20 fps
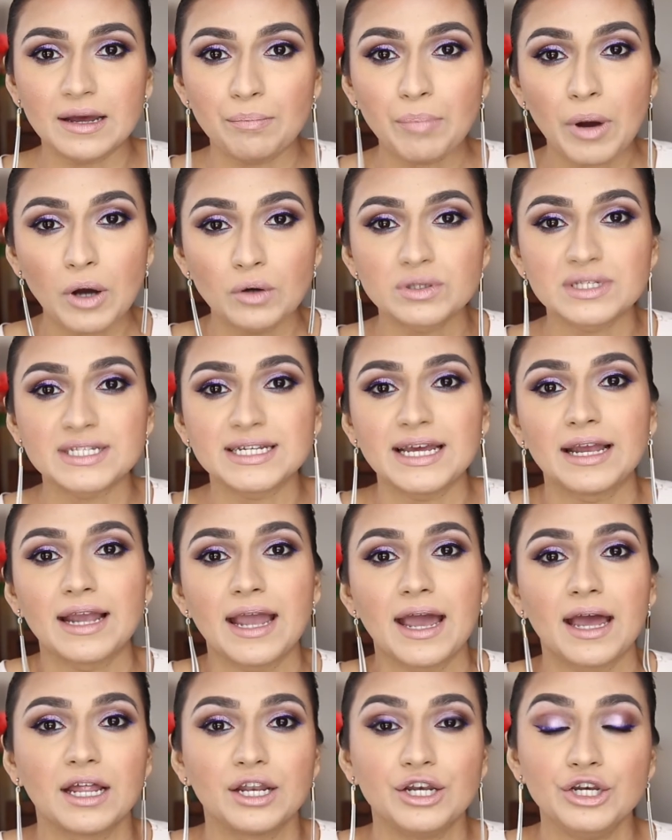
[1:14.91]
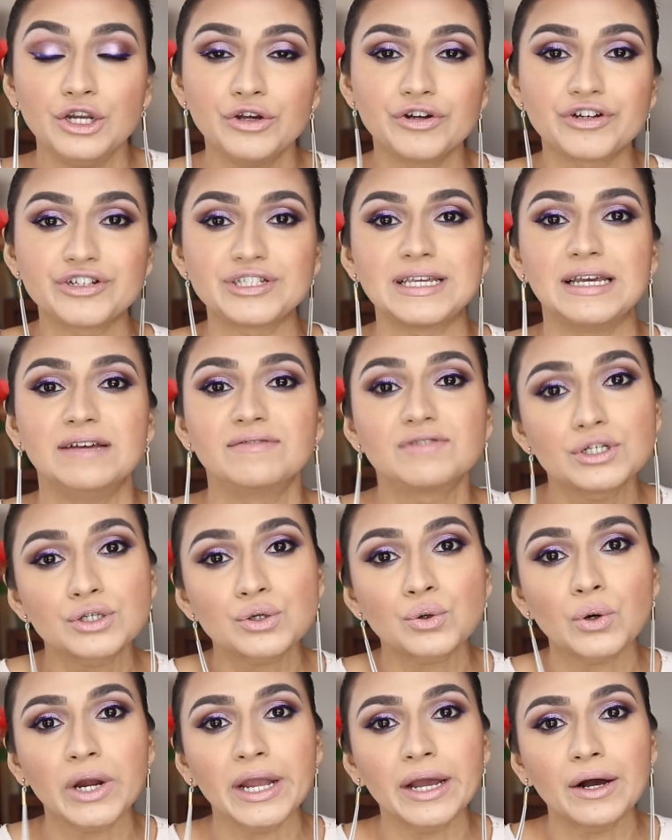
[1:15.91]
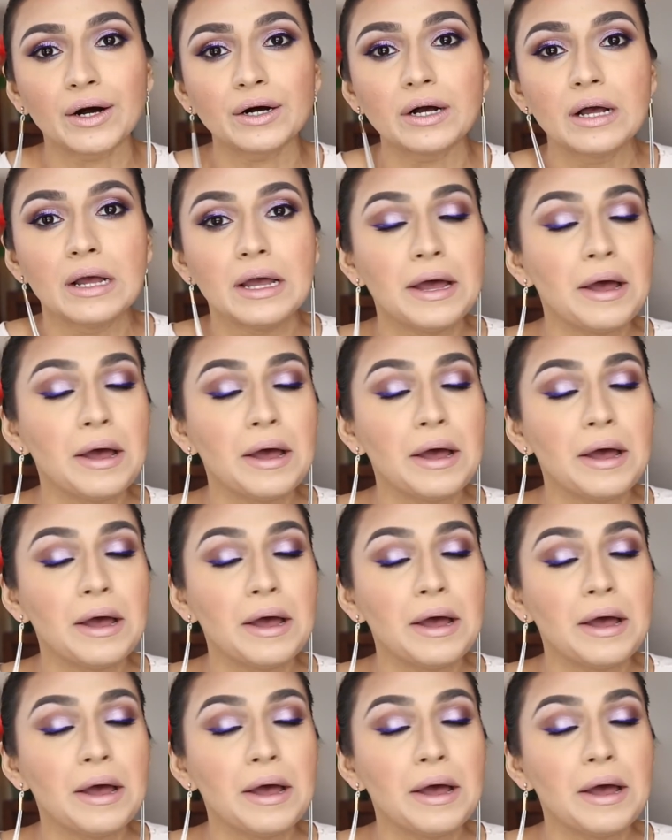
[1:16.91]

posting a New Year's Eve tutorial,